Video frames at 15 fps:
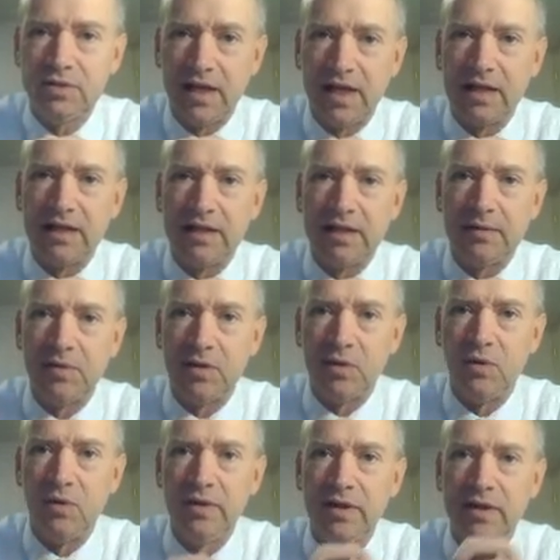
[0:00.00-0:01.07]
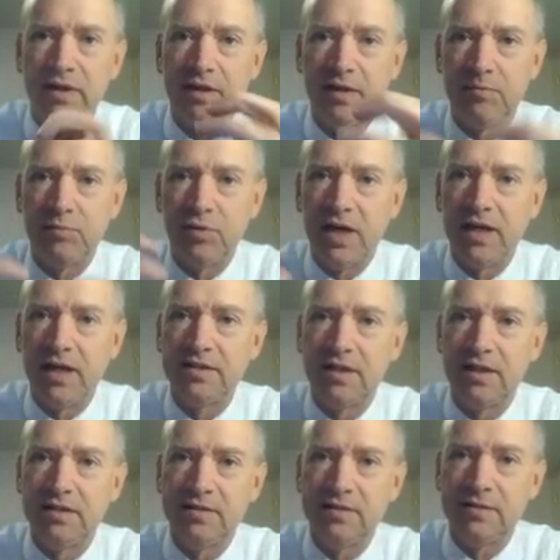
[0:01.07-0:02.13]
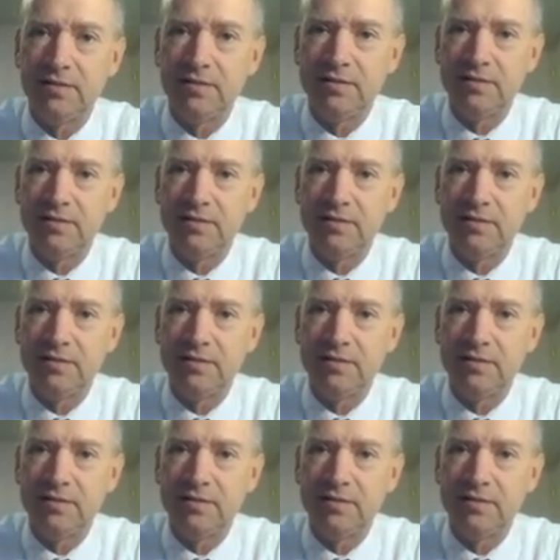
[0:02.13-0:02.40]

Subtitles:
cycling, but only in a process